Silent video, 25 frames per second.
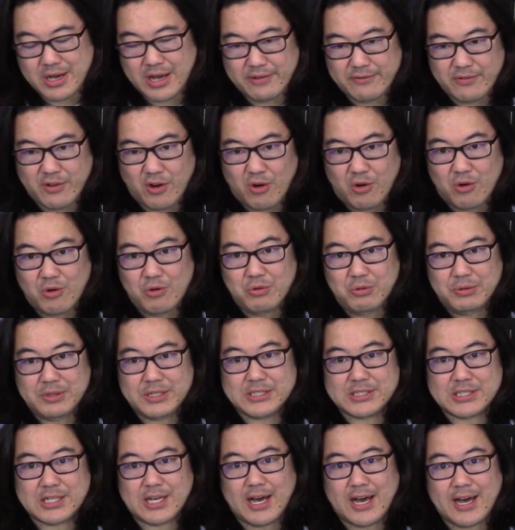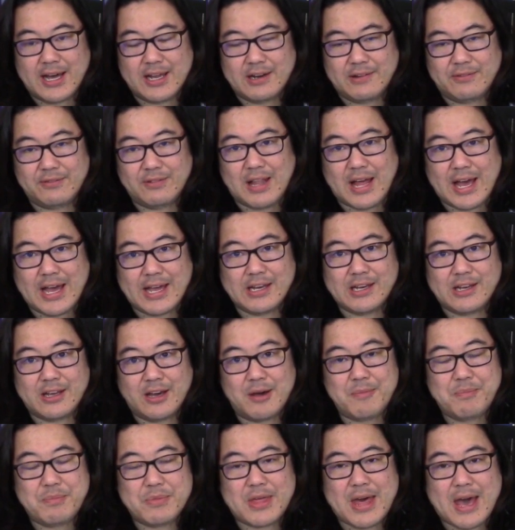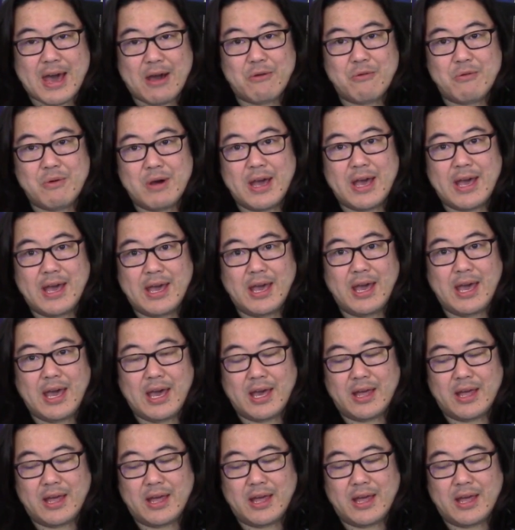have always kind of lined up that way.